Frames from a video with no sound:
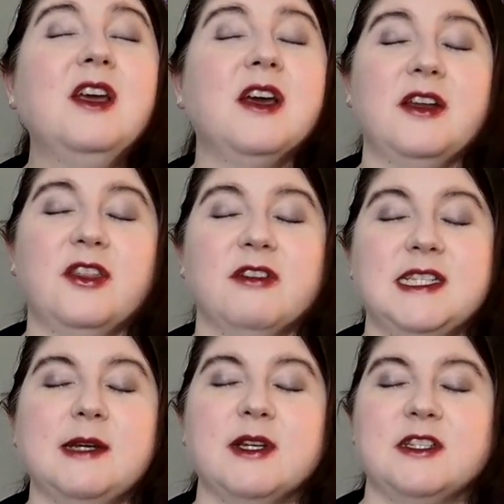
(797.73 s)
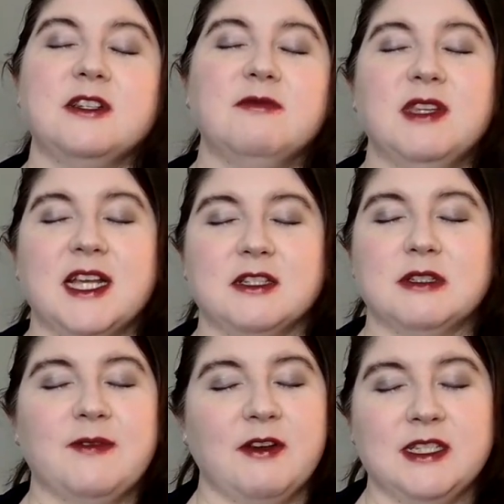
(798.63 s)
Another easy question. The answer
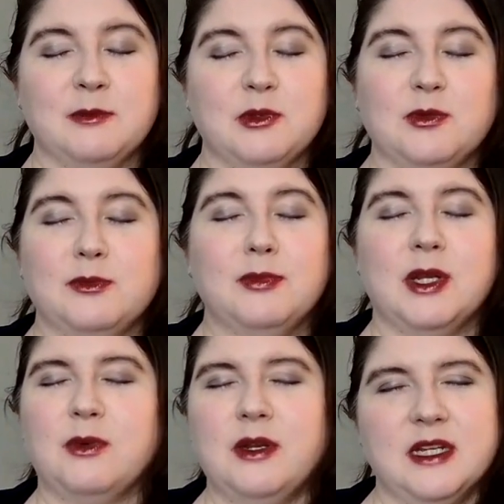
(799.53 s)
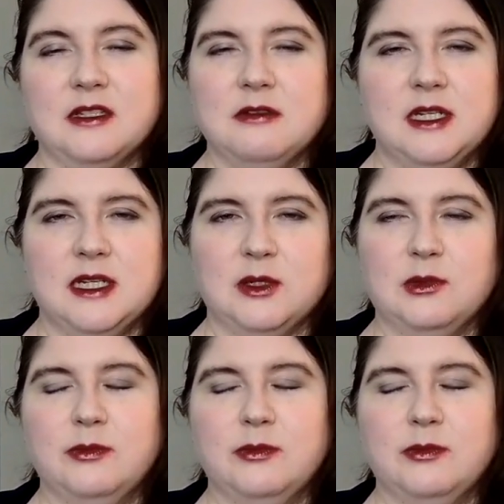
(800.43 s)
is very simple, but I won't answer it now.